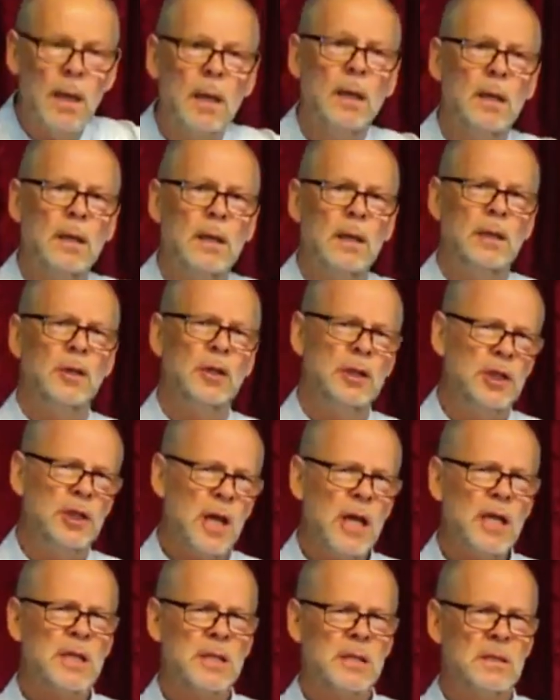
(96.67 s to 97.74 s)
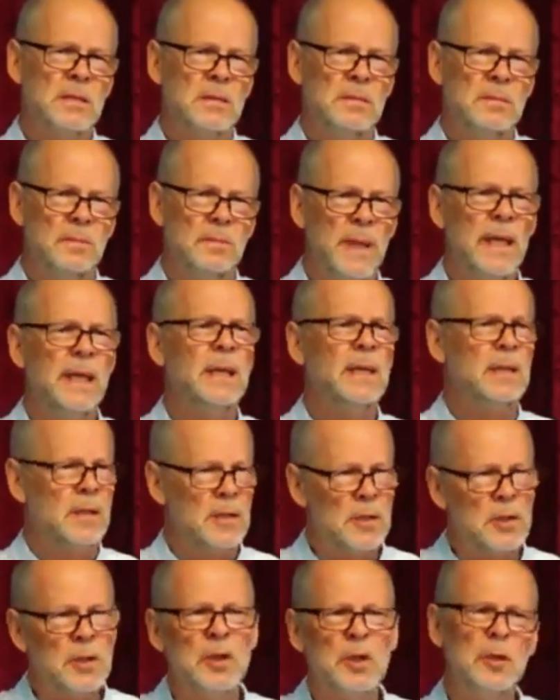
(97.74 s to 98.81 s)
You're just being
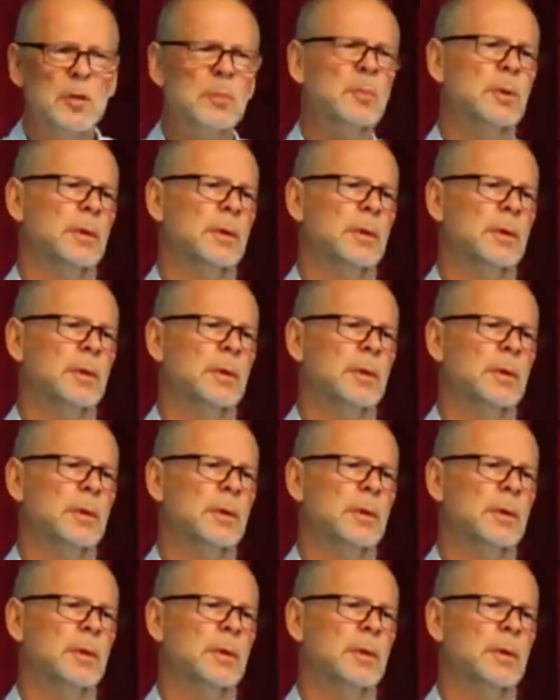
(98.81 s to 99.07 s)
stupid.